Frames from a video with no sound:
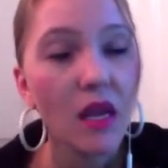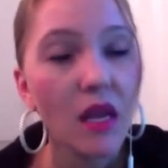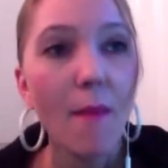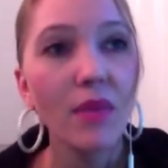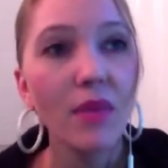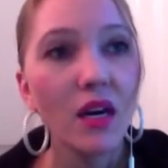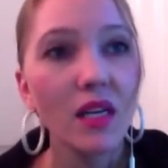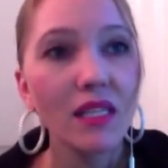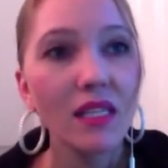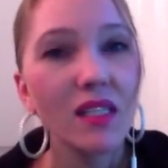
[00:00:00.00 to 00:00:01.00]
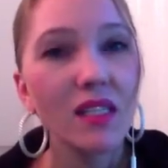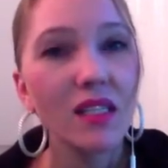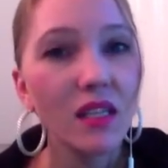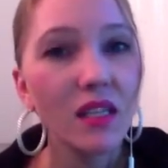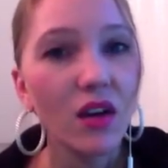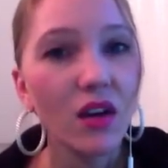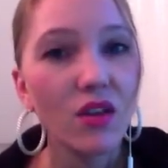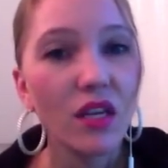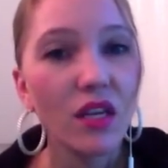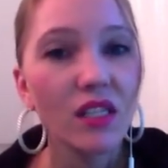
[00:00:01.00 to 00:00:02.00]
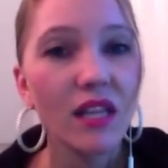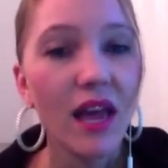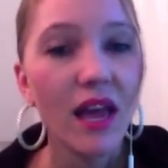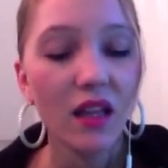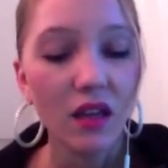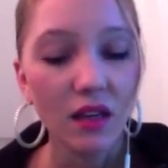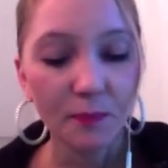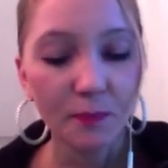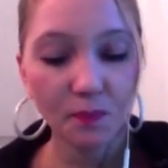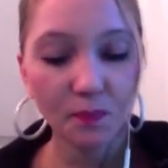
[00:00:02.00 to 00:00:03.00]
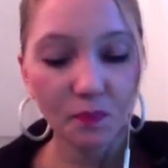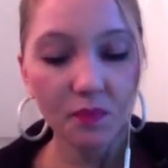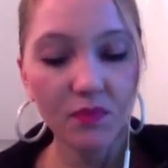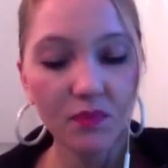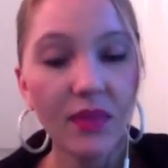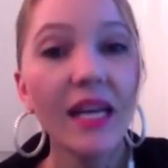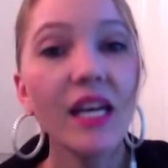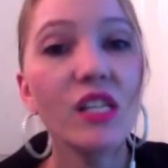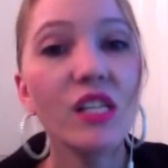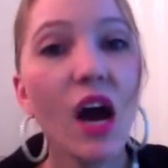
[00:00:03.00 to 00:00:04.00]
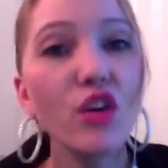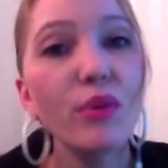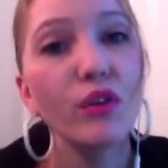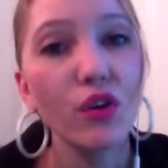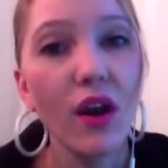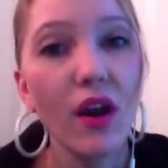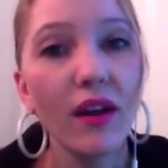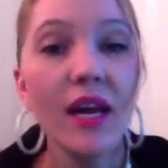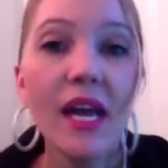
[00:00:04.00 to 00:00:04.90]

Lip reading: because it's easier than just saying, look, here's how you build your credit.